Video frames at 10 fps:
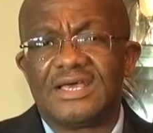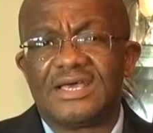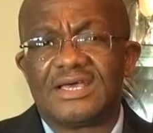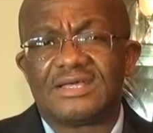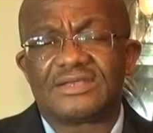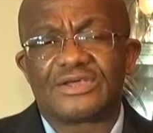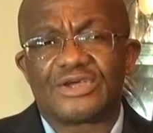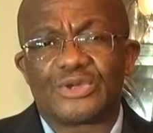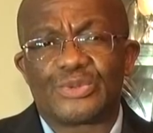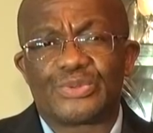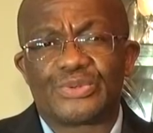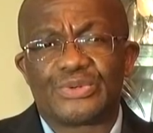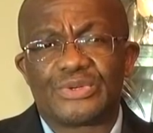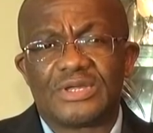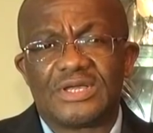And
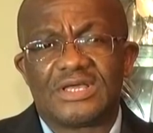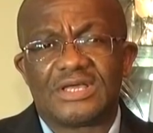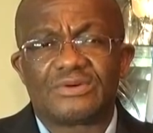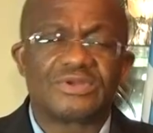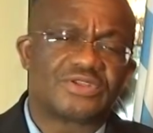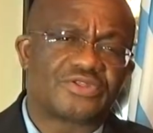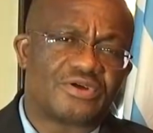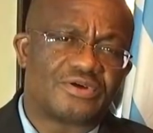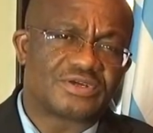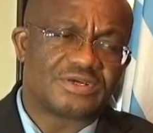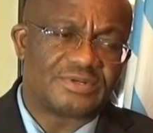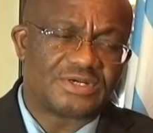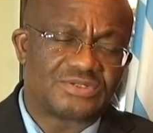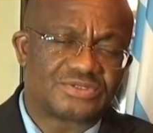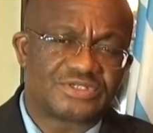I want to talk
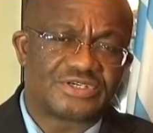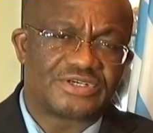about